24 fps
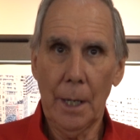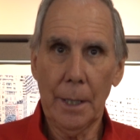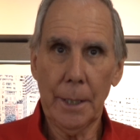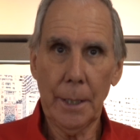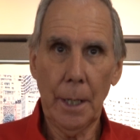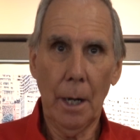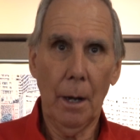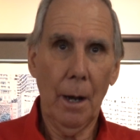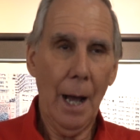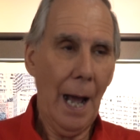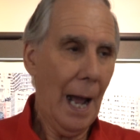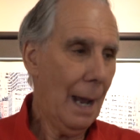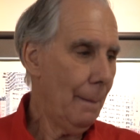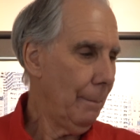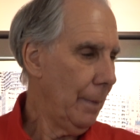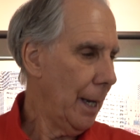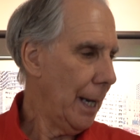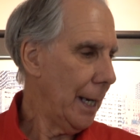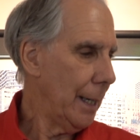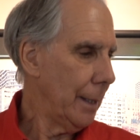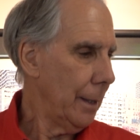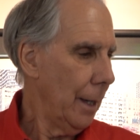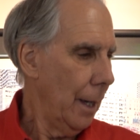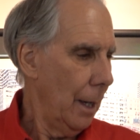You know, I
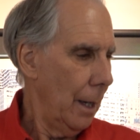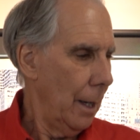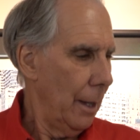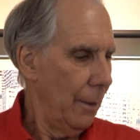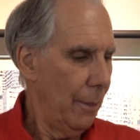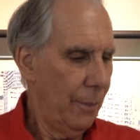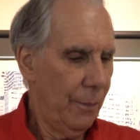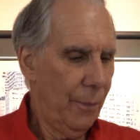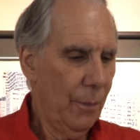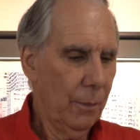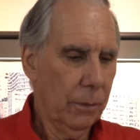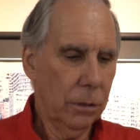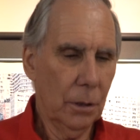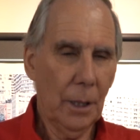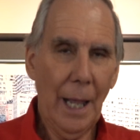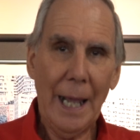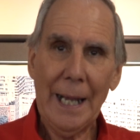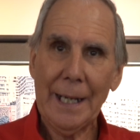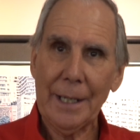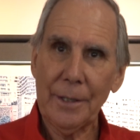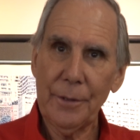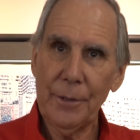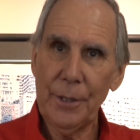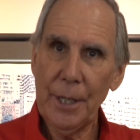may
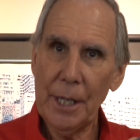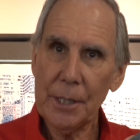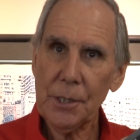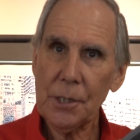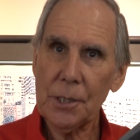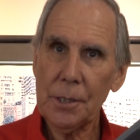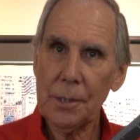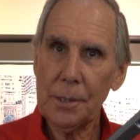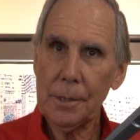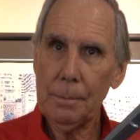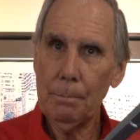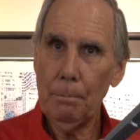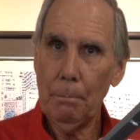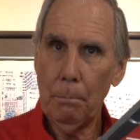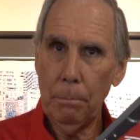like this